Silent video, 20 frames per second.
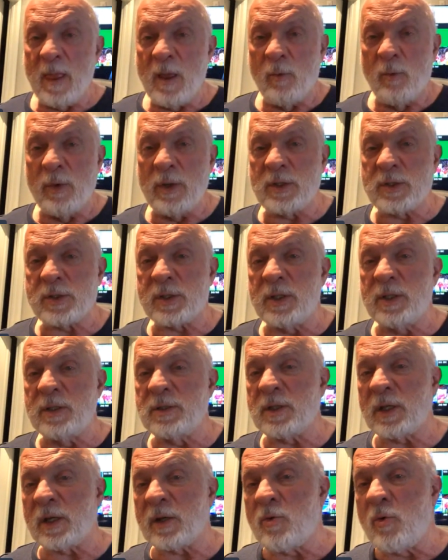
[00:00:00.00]

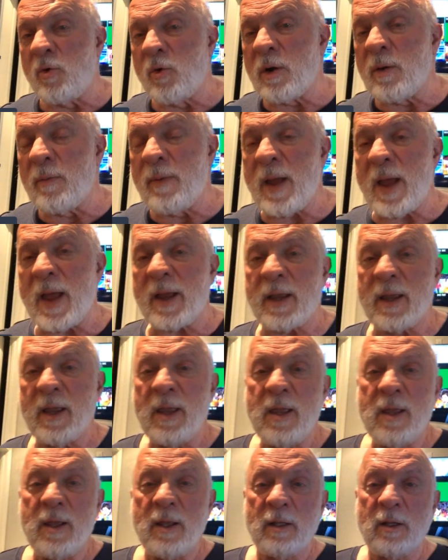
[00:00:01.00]
Winston's at quarterback.
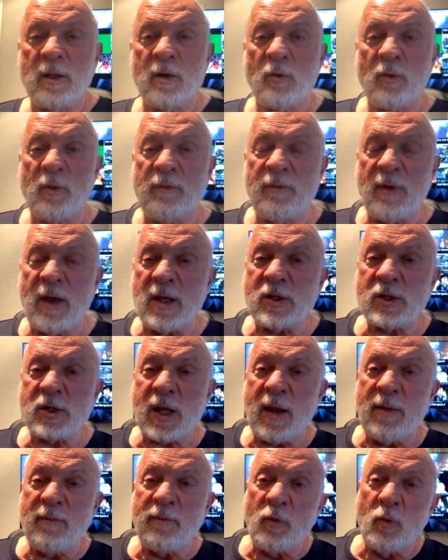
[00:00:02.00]
A little revenge
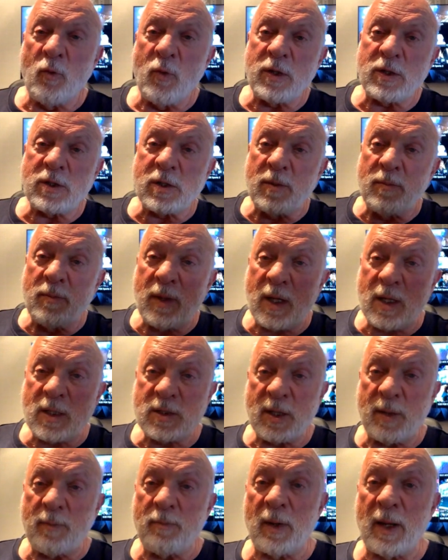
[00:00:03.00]
game for Winston
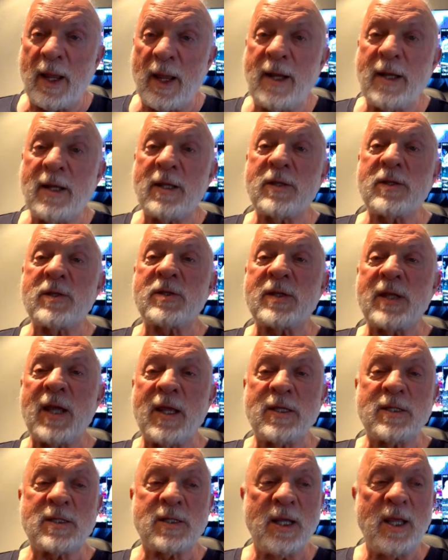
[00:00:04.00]
because he played at the
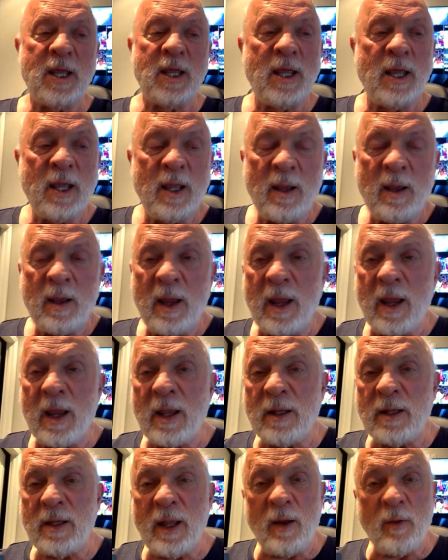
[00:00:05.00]
Saints.
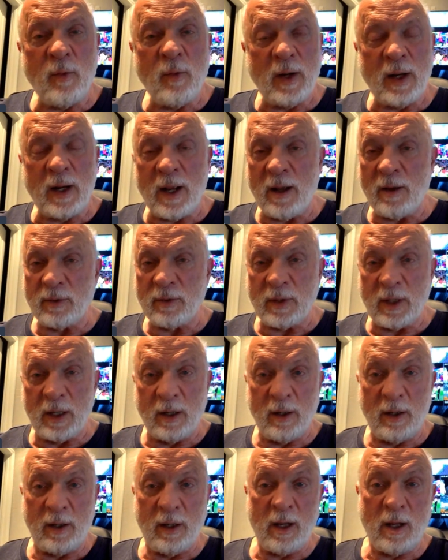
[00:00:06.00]
And they went out
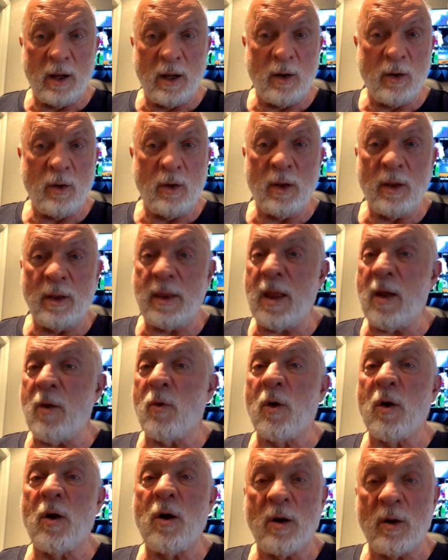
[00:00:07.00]
there. They
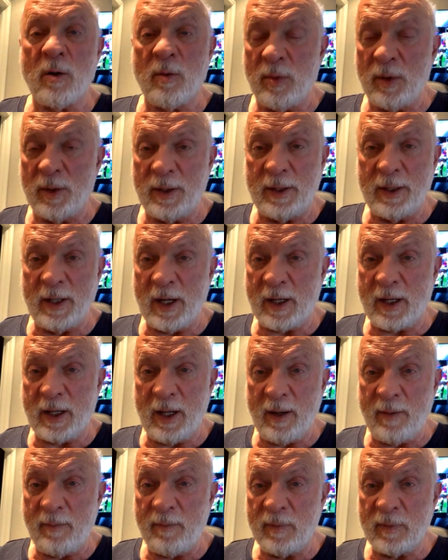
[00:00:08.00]
were horrible in that
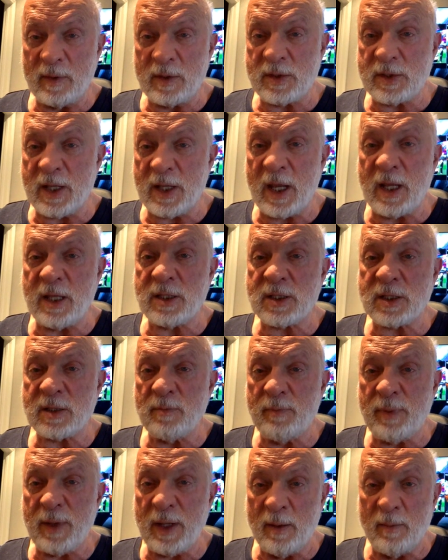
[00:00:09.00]
game. The Saints
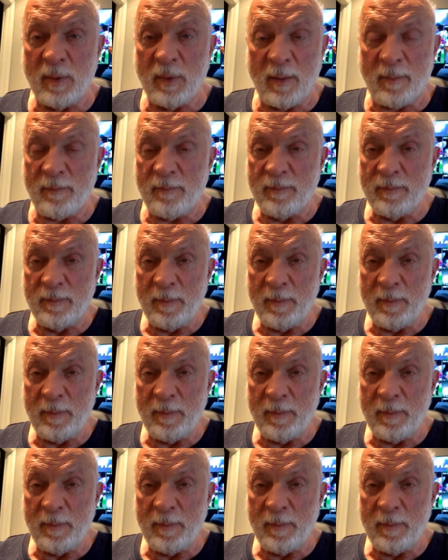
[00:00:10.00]
beat them up.